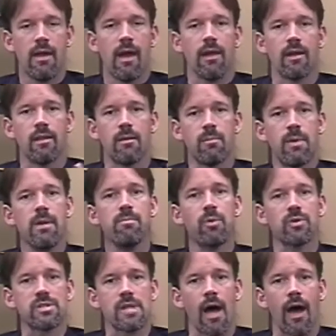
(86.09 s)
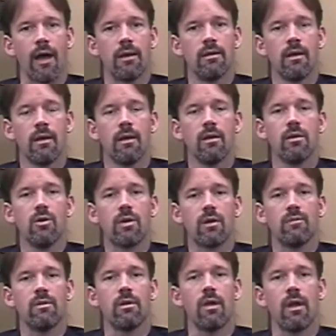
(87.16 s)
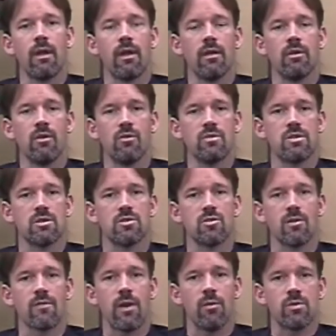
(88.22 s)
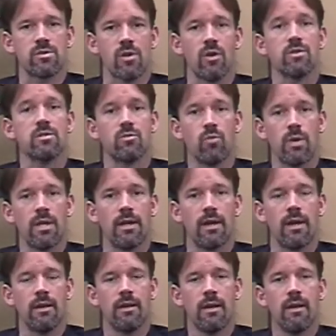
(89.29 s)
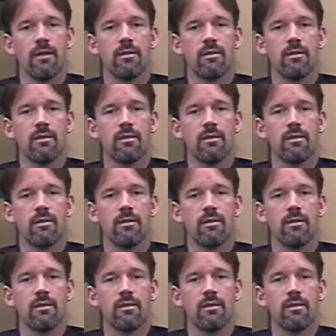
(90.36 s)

And in the people side, you can use the survey results, and we did,